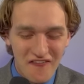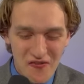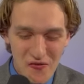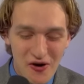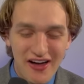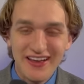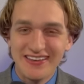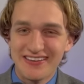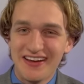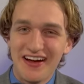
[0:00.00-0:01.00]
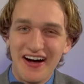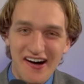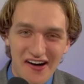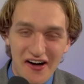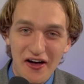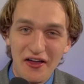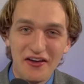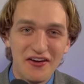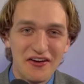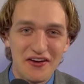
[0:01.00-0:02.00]
What
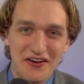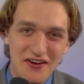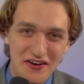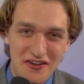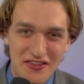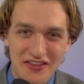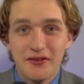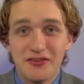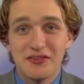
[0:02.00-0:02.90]
on earth?